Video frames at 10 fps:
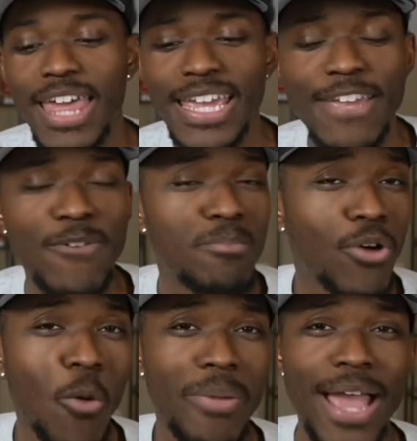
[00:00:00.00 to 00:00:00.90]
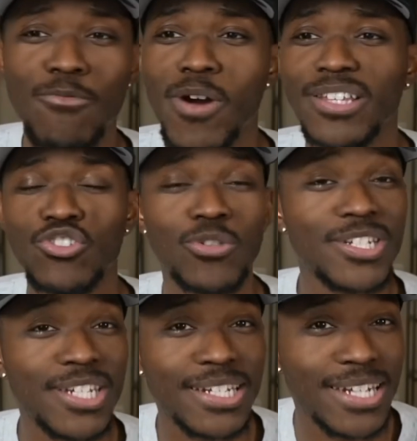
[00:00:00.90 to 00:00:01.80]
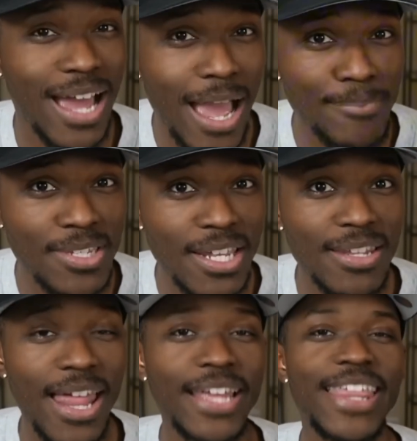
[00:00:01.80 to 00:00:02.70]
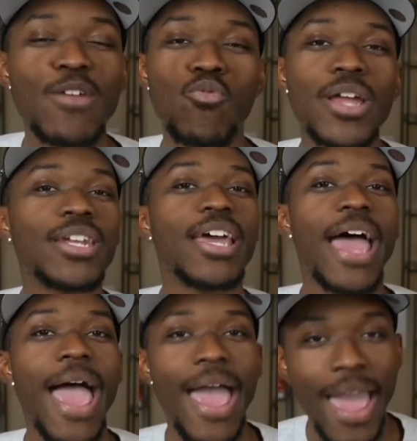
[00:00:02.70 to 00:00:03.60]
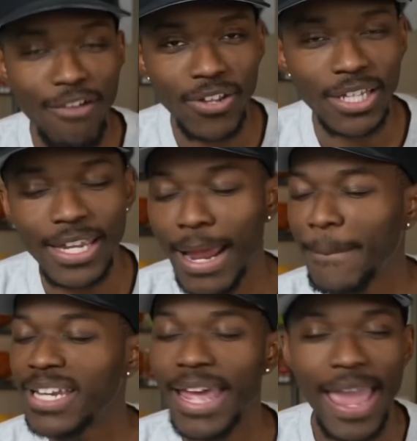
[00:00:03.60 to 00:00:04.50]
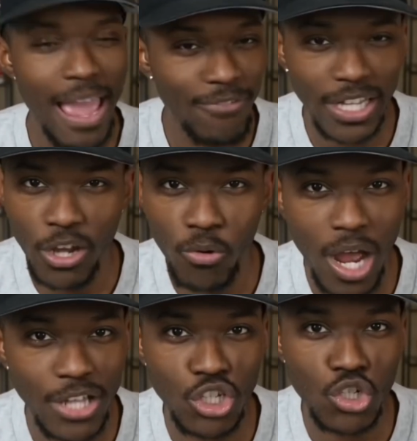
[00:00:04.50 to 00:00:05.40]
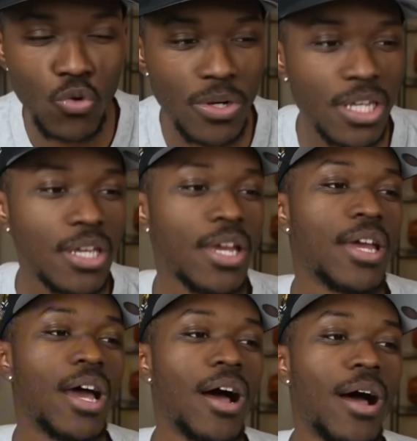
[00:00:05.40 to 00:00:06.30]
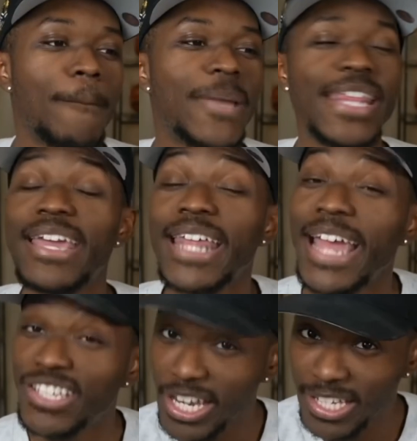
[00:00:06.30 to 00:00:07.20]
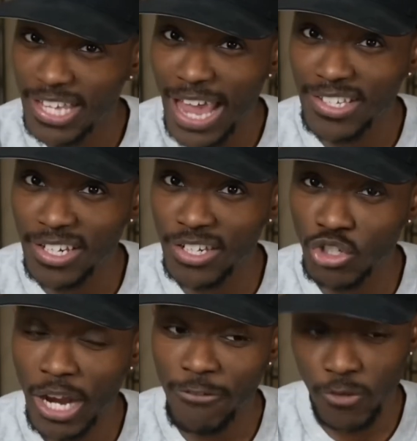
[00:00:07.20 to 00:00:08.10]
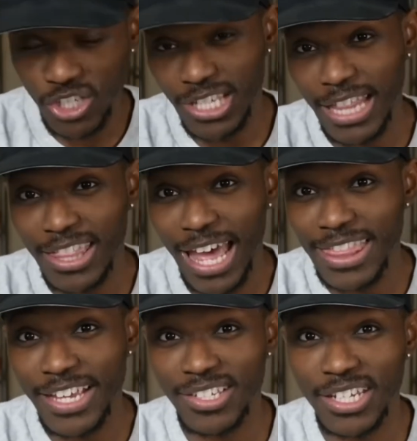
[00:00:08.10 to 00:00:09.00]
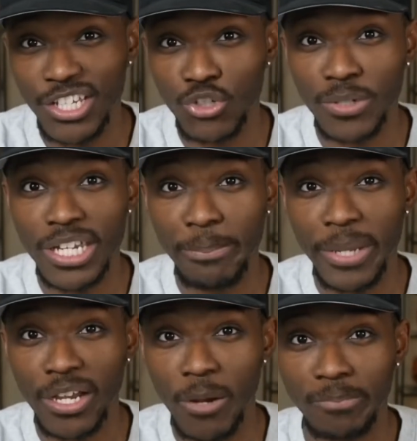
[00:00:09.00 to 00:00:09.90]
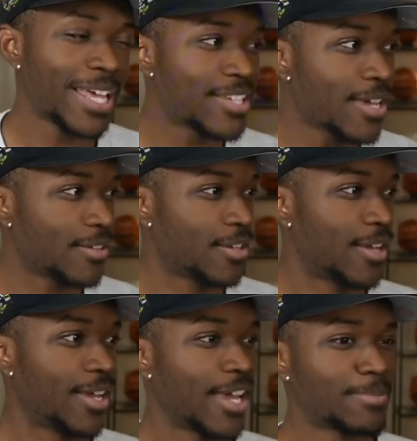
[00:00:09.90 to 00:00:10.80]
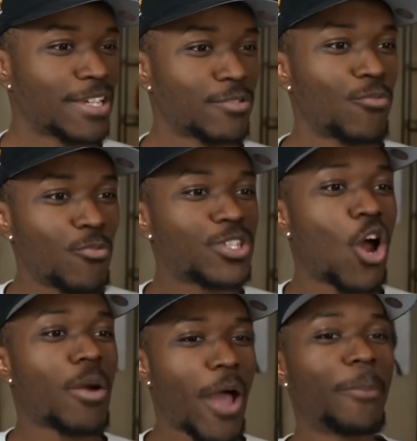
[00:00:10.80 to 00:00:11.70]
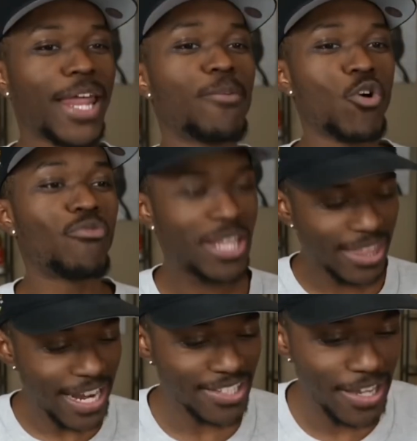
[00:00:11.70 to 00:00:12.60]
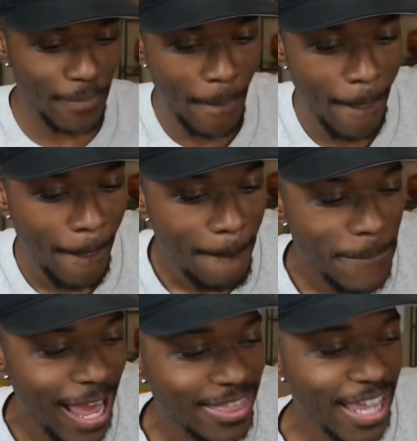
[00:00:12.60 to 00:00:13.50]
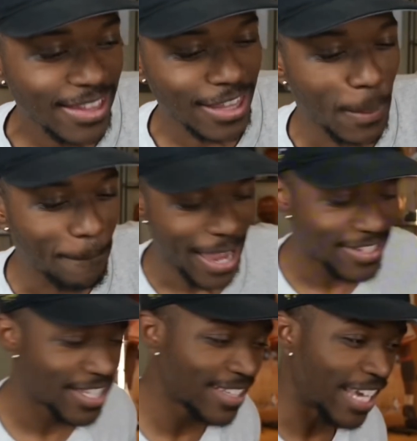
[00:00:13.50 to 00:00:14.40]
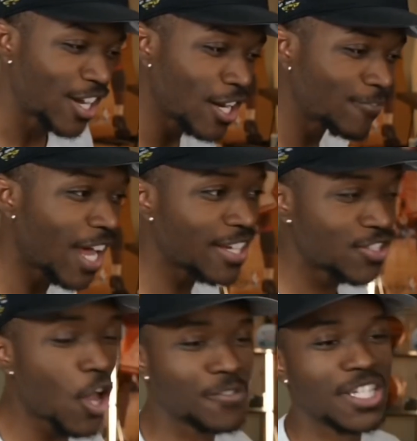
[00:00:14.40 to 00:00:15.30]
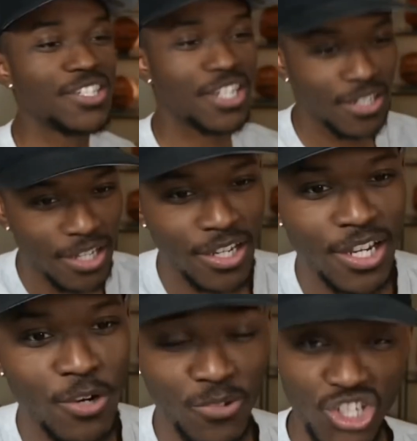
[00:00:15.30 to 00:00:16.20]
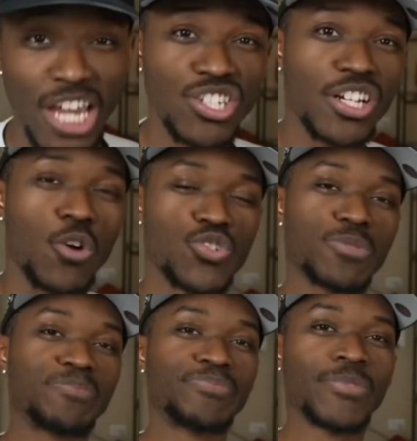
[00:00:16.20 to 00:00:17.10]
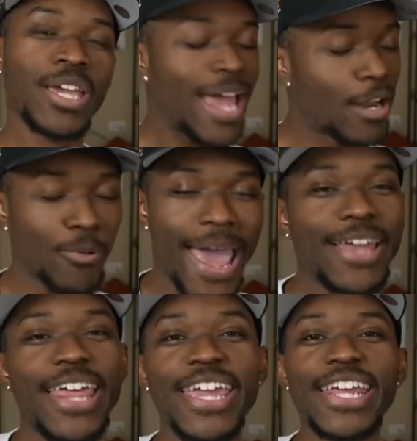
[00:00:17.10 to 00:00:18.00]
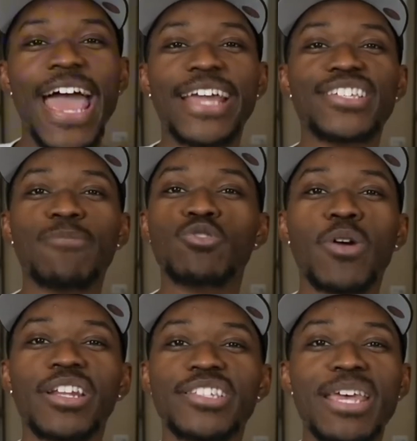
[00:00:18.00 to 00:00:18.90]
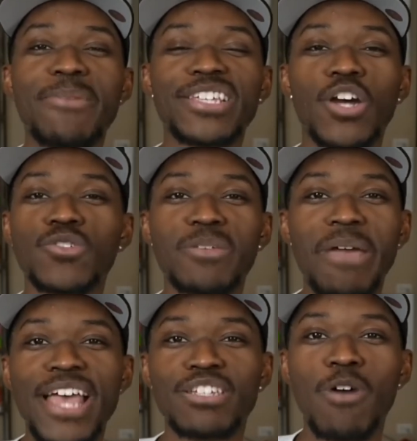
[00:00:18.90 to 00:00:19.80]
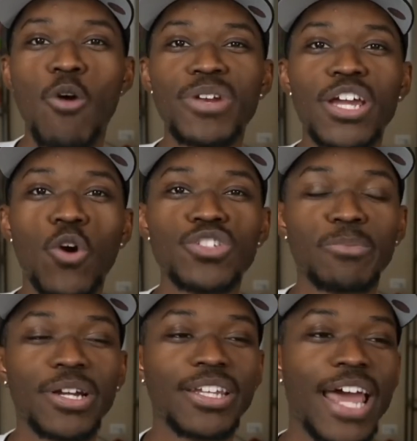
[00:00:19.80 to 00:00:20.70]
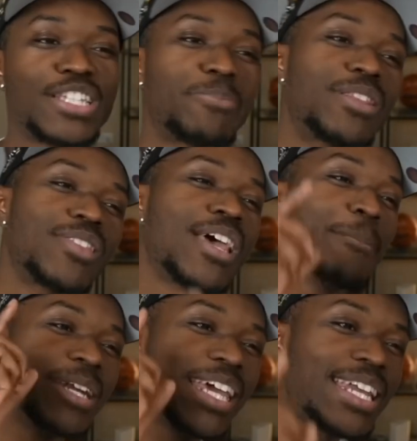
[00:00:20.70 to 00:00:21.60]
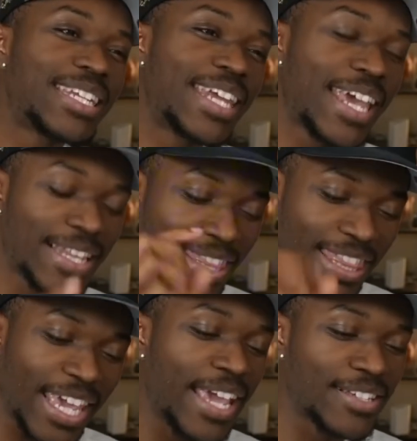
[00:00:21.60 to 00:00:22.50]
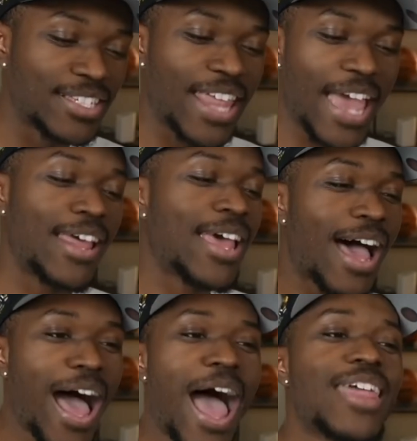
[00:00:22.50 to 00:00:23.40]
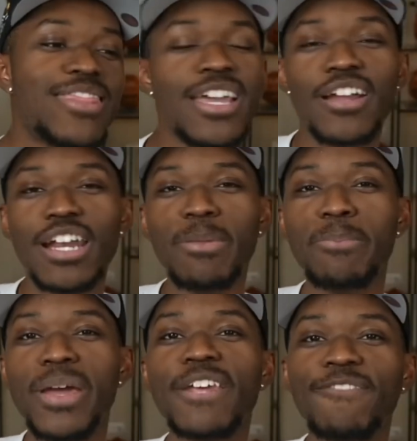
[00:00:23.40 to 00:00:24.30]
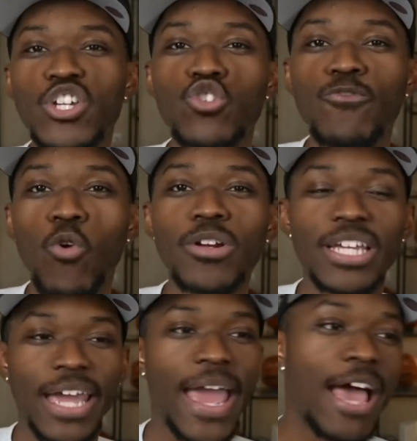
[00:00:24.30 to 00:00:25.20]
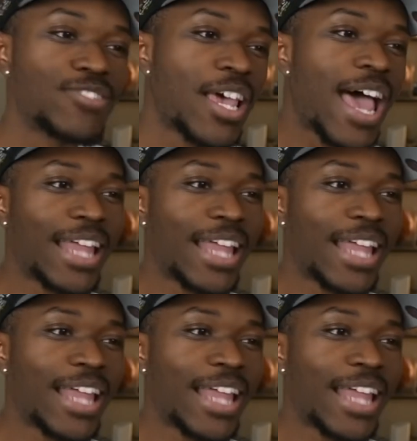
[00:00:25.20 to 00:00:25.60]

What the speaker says: They even brought back, what, Tristan Thompson? Like, they went heavily, and I mean heavily, on continuity. And they got Jalen Tyson in the draft, which is I think is an intriguing pickup. But that's it. Especially facts, when we talk about player movement, that is it. But I think that the best thing they could have done this offseason was changing the coach. I don't want to act like Kenny Atkinson was one of the 10 best coaches in basketball when he coached the Brooklyn Nets, but he did things that I think are going to be beneficial for the Cavs.